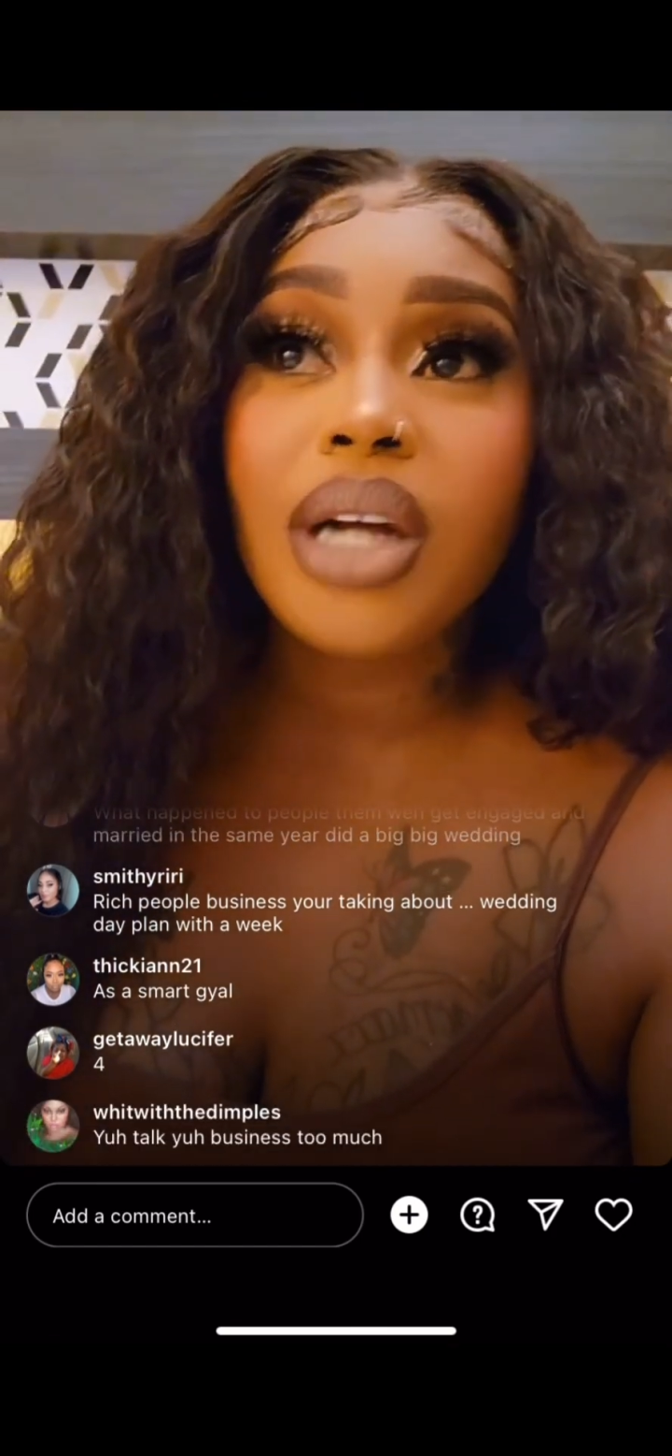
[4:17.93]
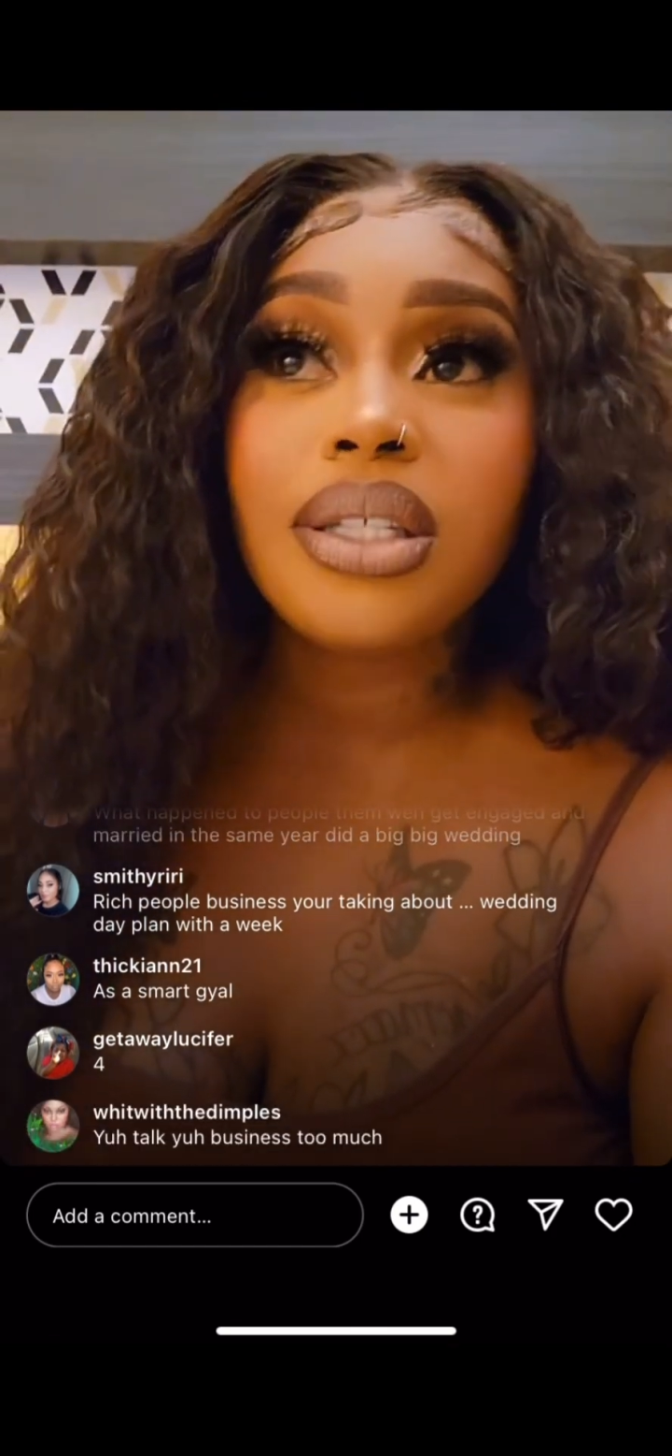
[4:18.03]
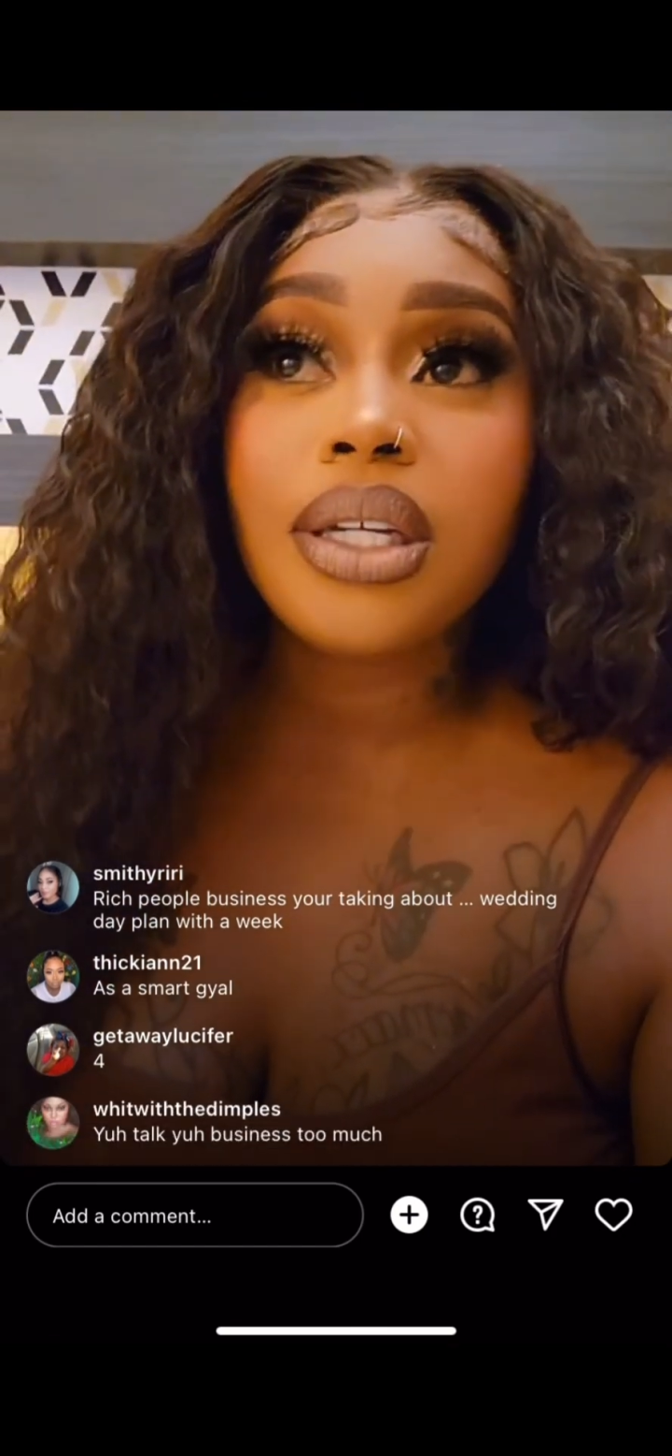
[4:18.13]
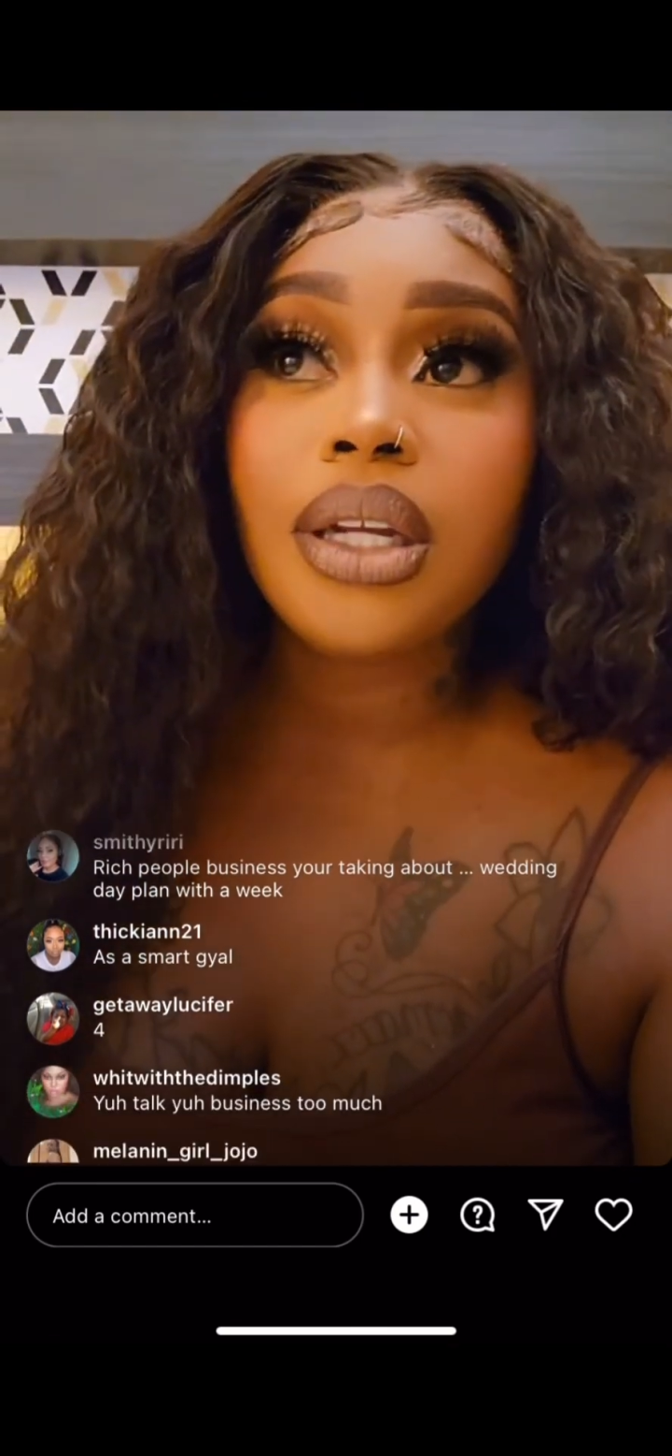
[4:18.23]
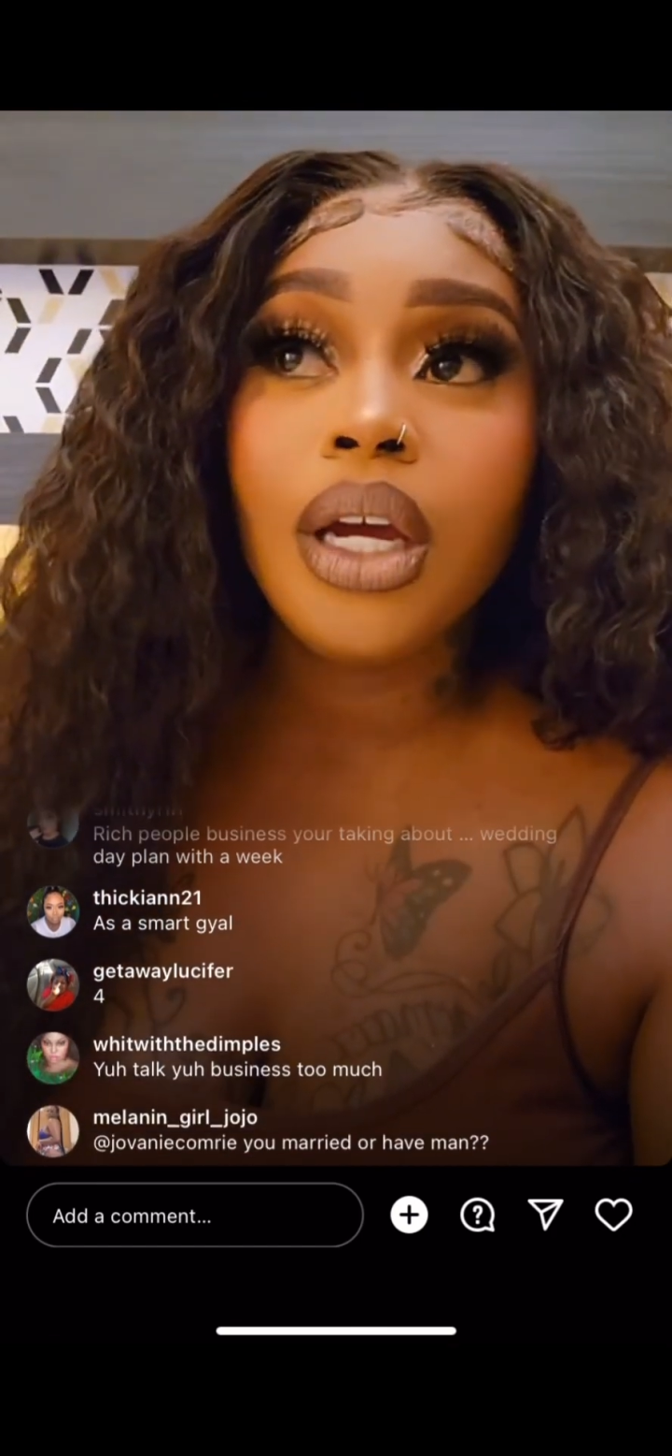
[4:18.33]

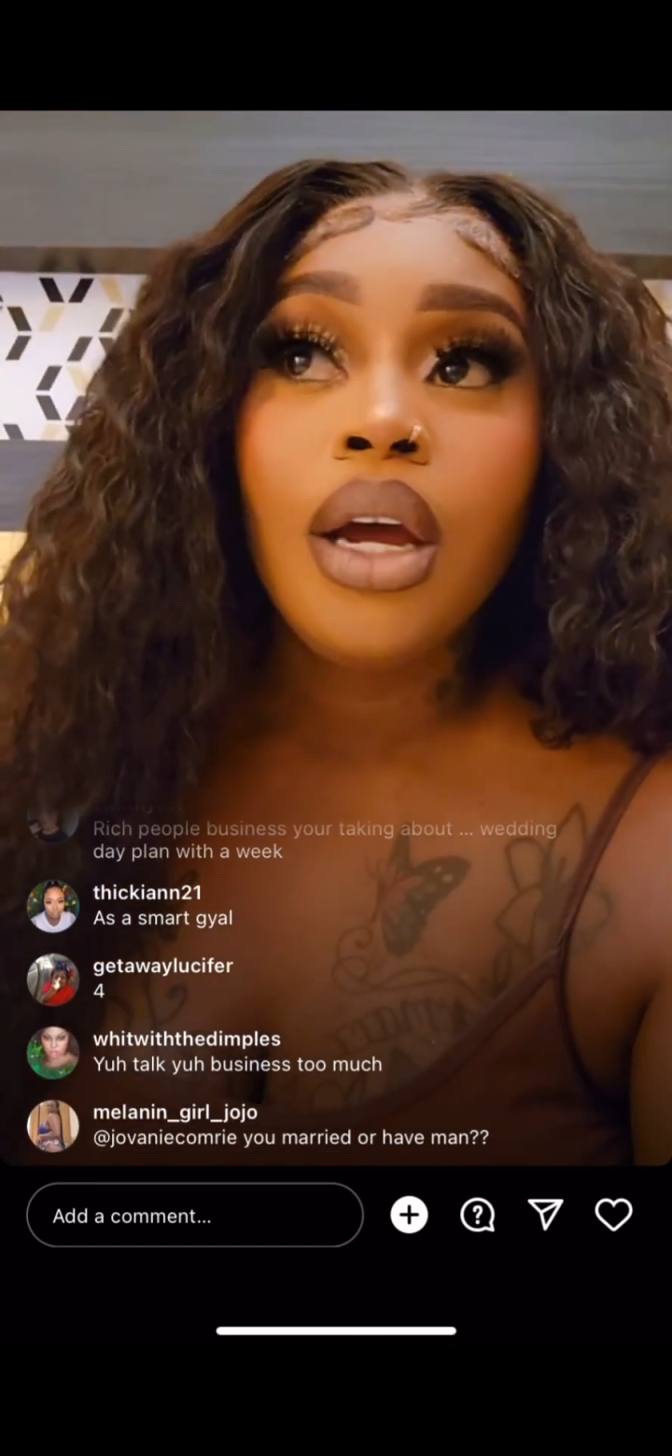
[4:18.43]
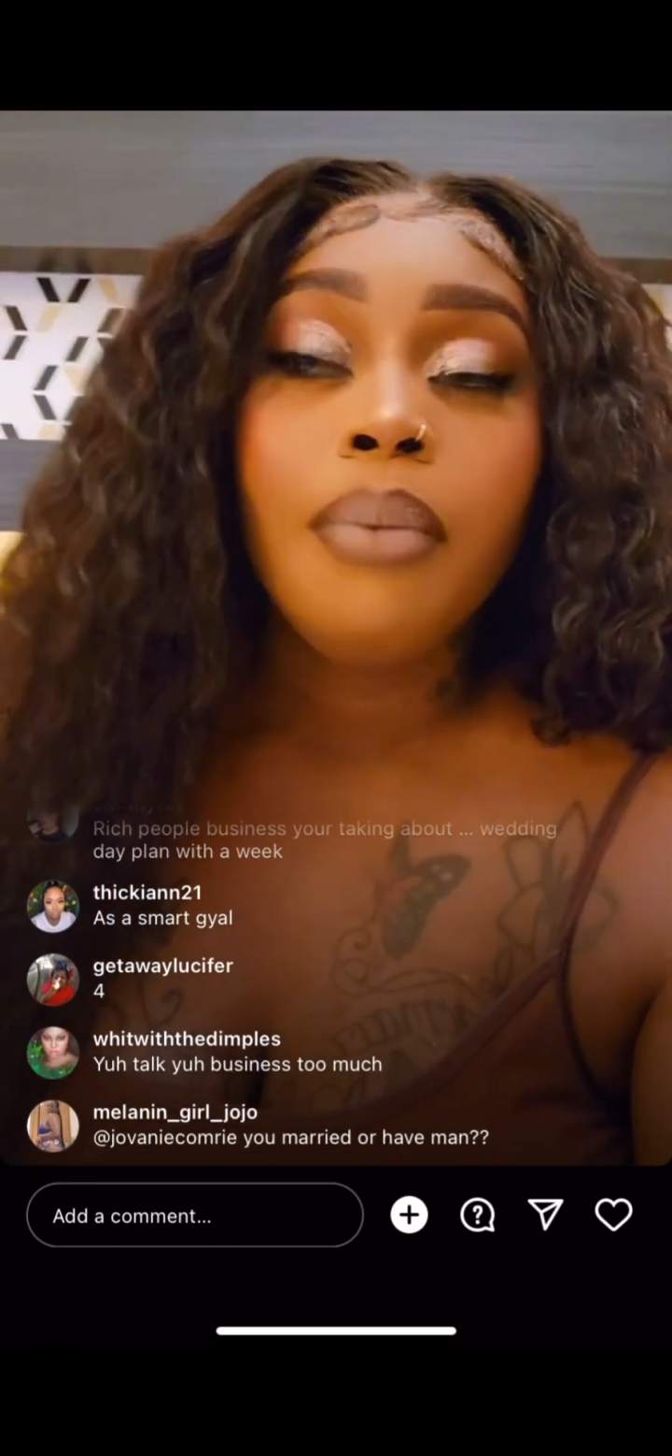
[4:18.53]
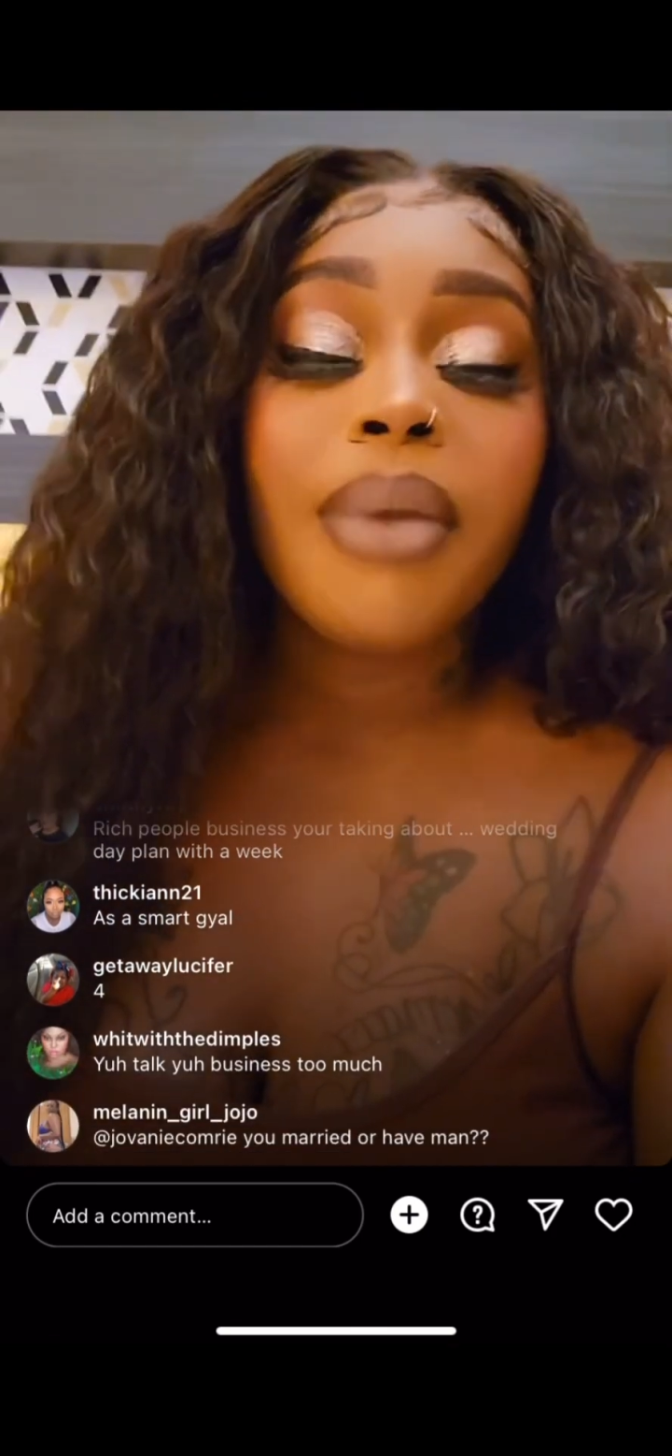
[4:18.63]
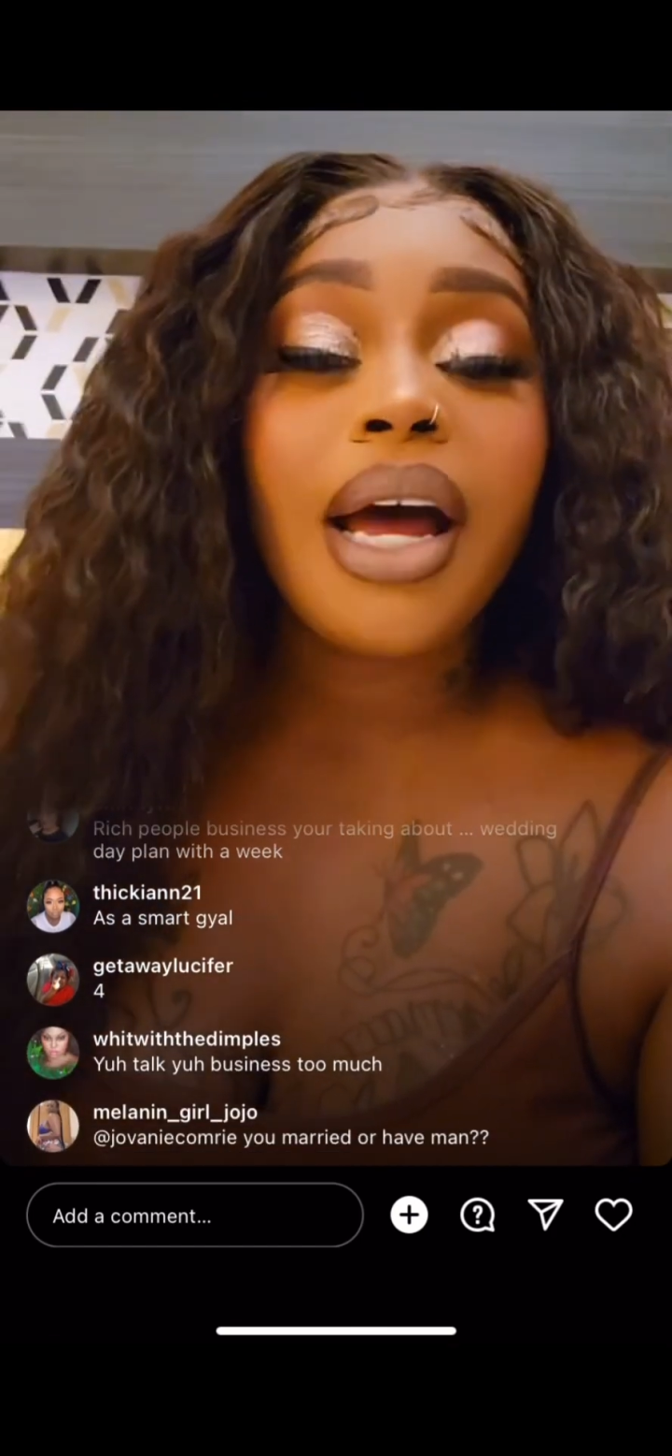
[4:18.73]
wanted,